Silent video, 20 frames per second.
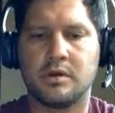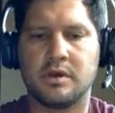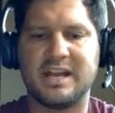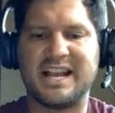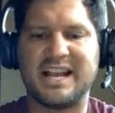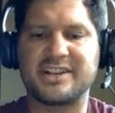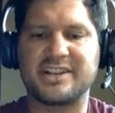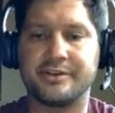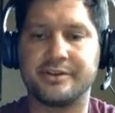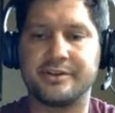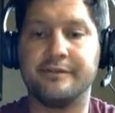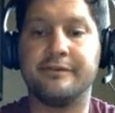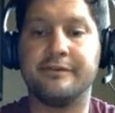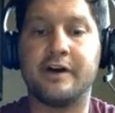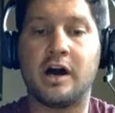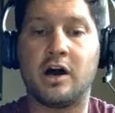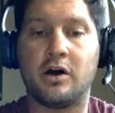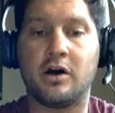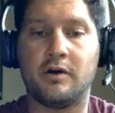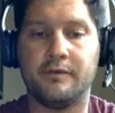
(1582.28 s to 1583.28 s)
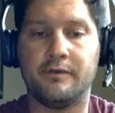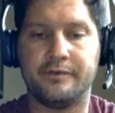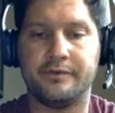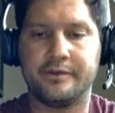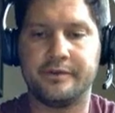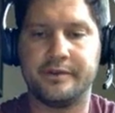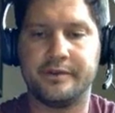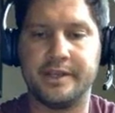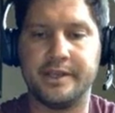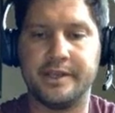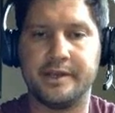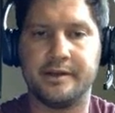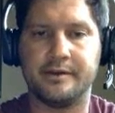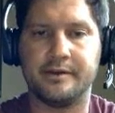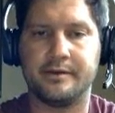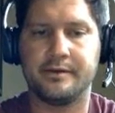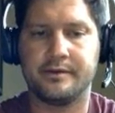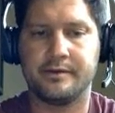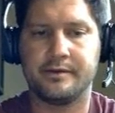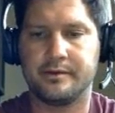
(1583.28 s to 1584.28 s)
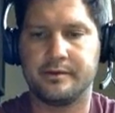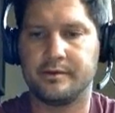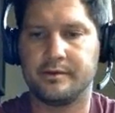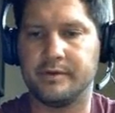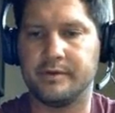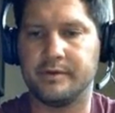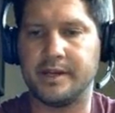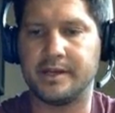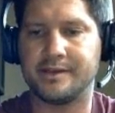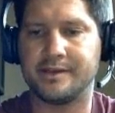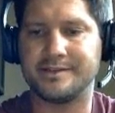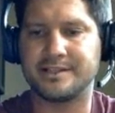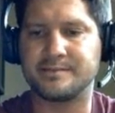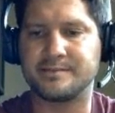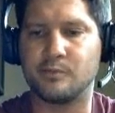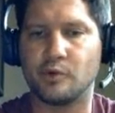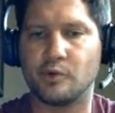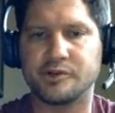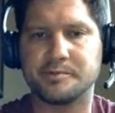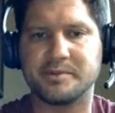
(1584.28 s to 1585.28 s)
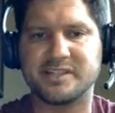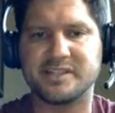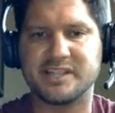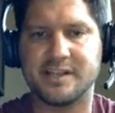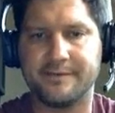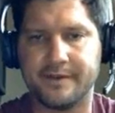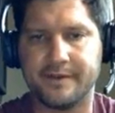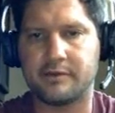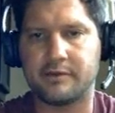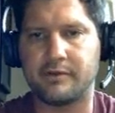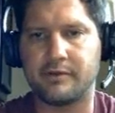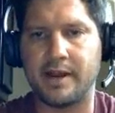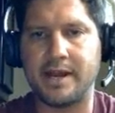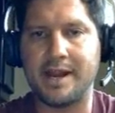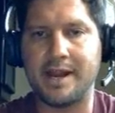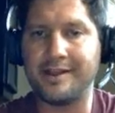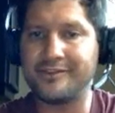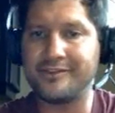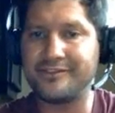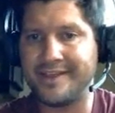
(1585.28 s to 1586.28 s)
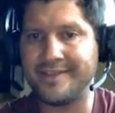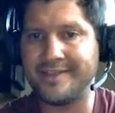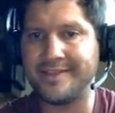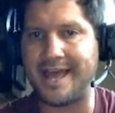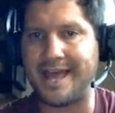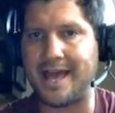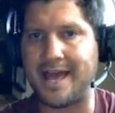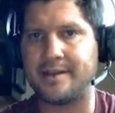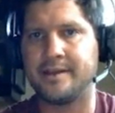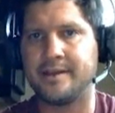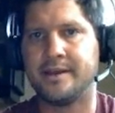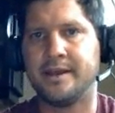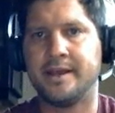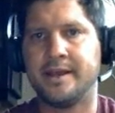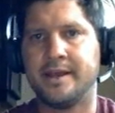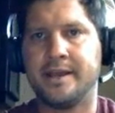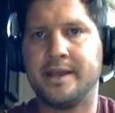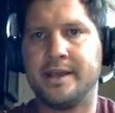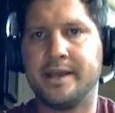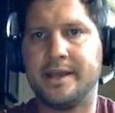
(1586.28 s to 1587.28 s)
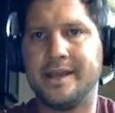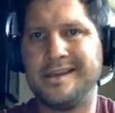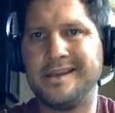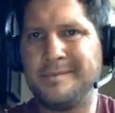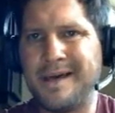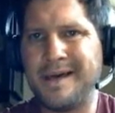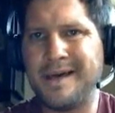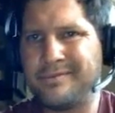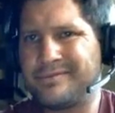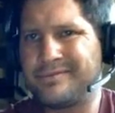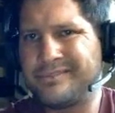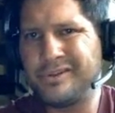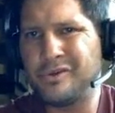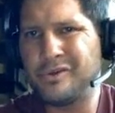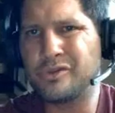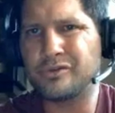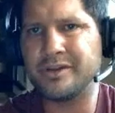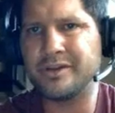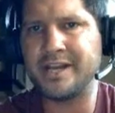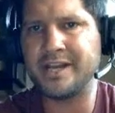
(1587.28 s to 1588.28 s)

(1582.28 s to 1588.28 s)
Actually involved in, right? Because that's more specific, right? And I'll send that. In about 2-3